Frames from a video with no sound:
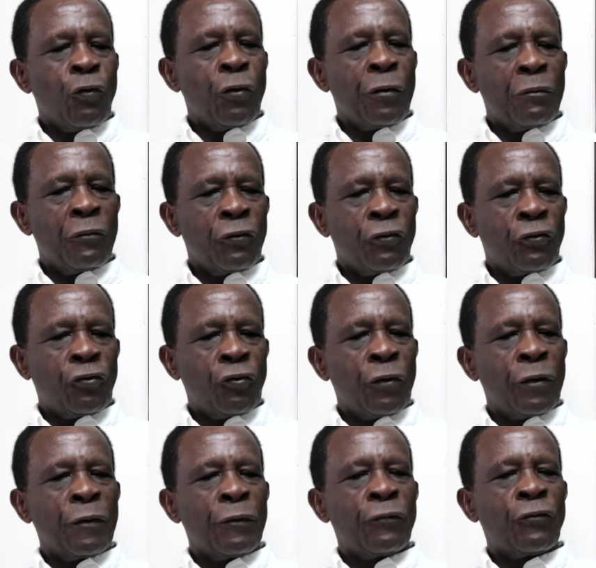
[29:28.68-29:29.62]

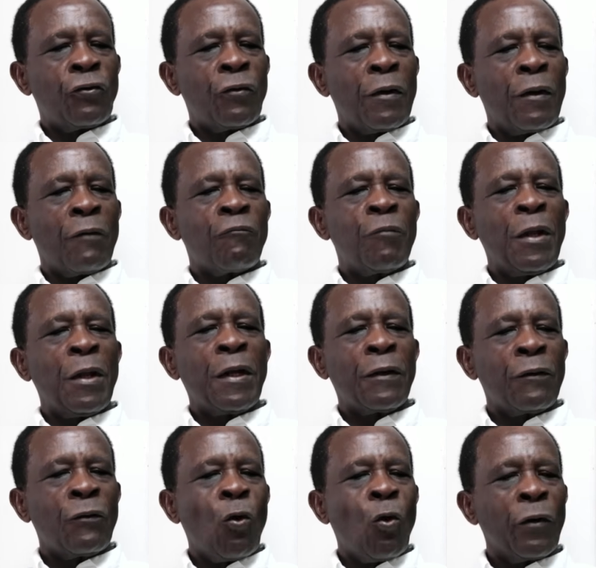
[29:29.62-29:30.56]
Should have
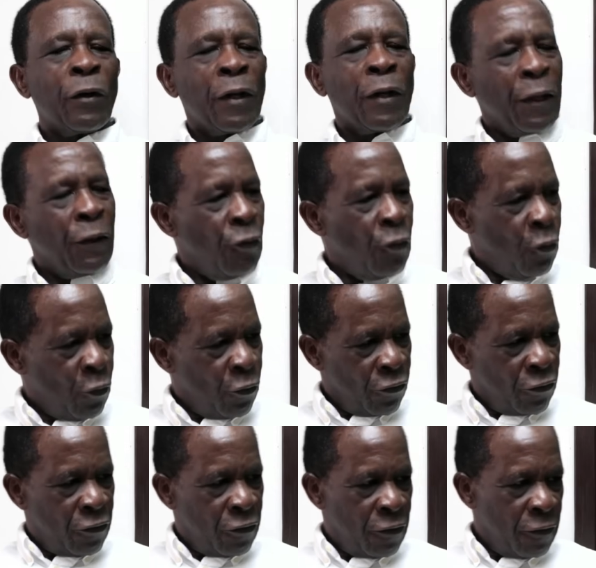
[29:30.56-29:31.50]
been only
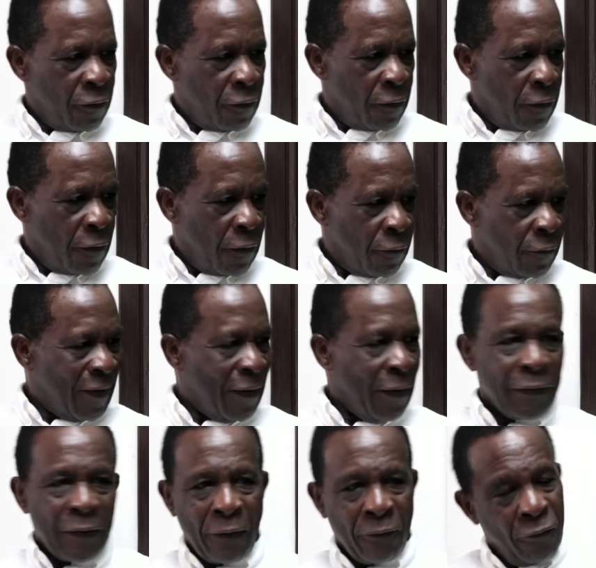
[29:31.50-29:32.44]
used
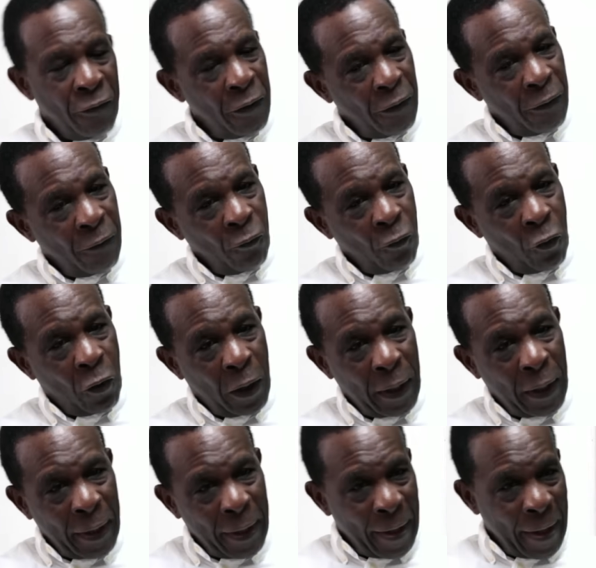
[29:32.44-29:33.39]
on a
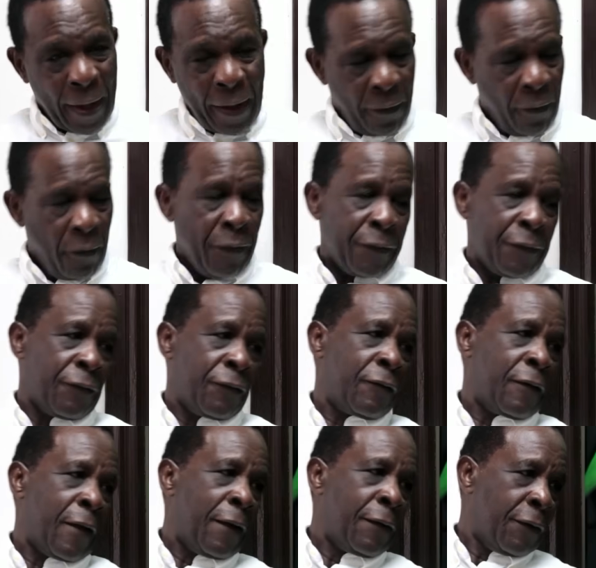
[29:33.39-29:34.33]
clear
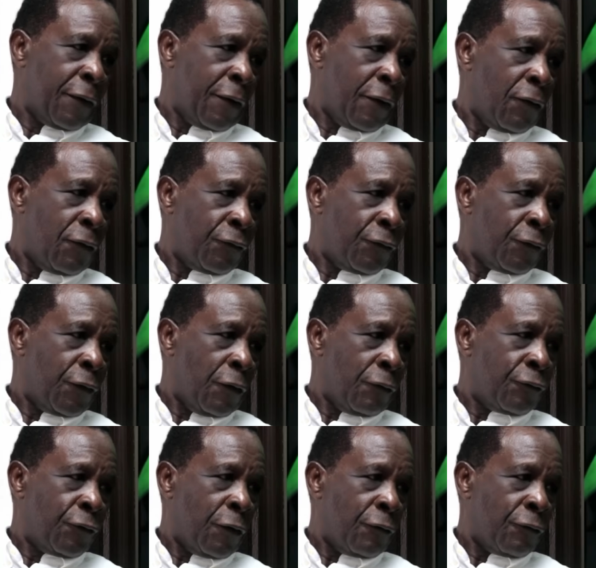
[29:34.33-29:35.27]
understanding of
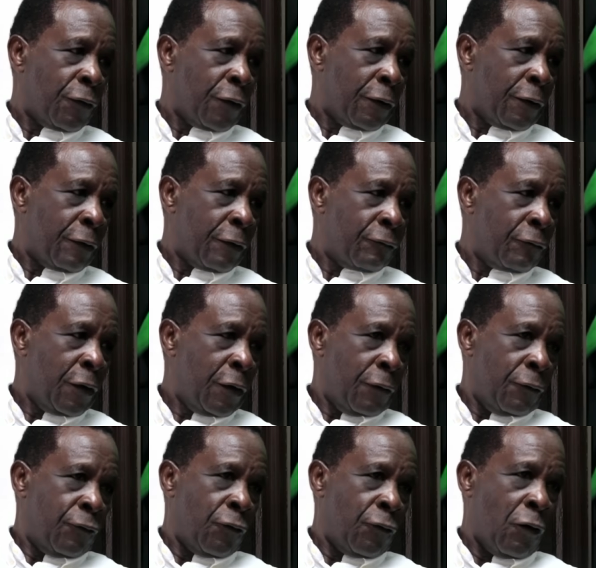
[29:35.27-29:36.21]

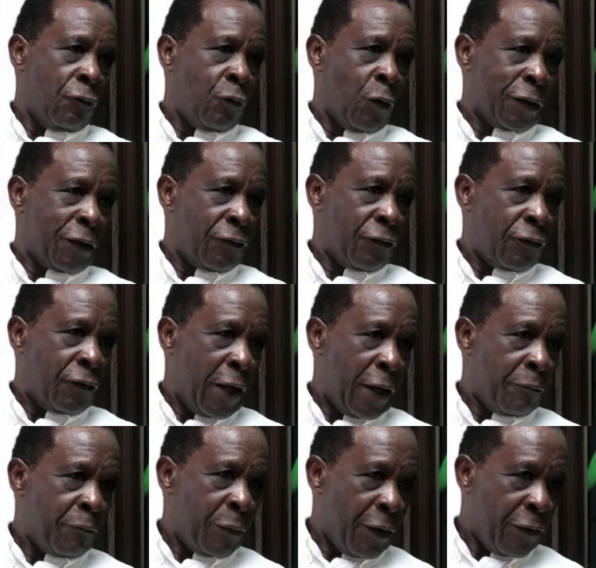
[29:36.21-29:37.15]
what is
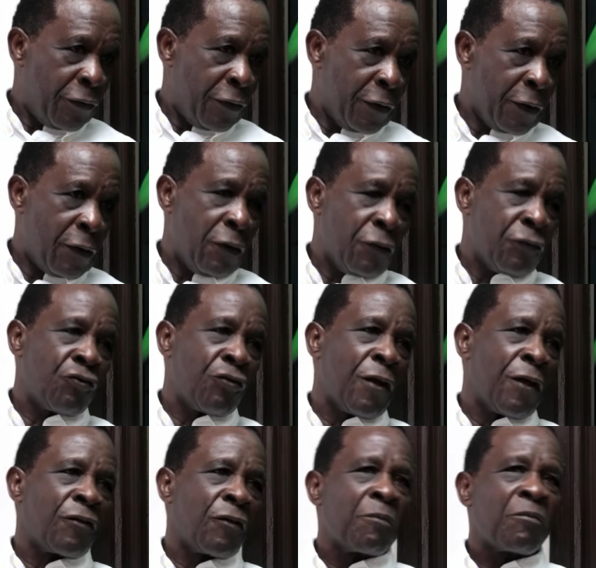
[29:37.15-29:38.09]
taking place in the country
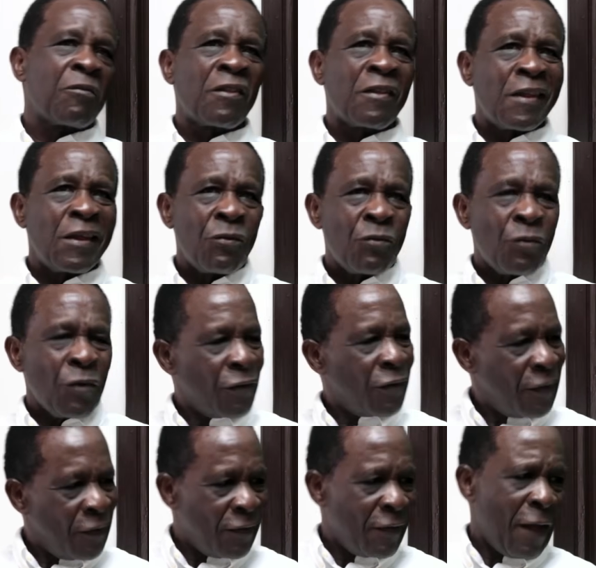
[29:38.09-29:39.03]
and some serious
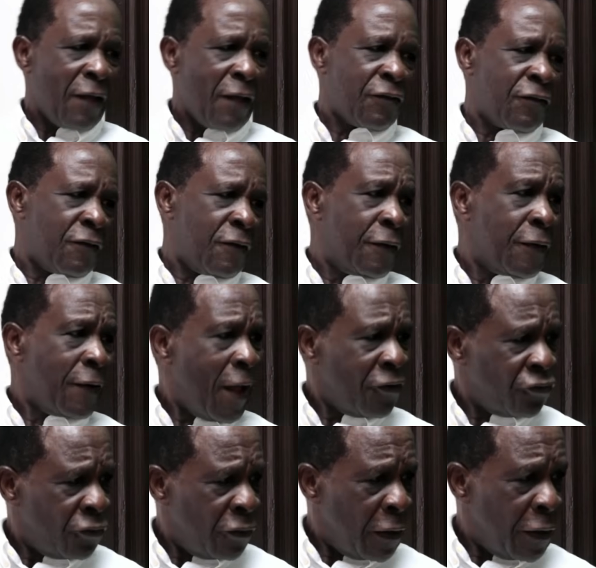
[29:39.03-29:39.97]
disaster
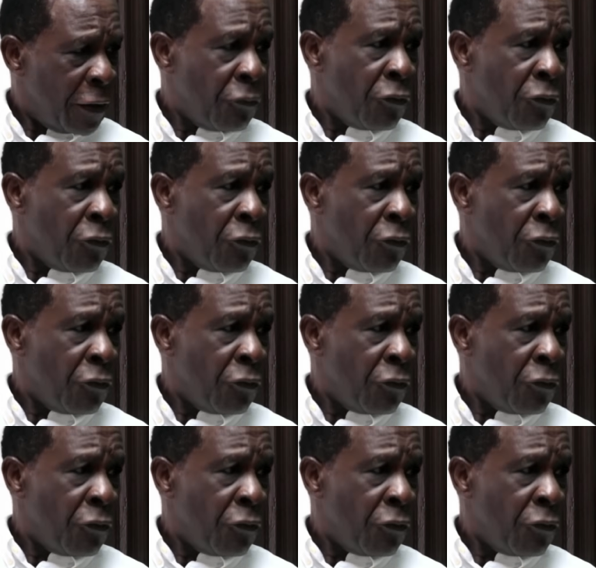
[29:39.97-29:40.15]
nationally.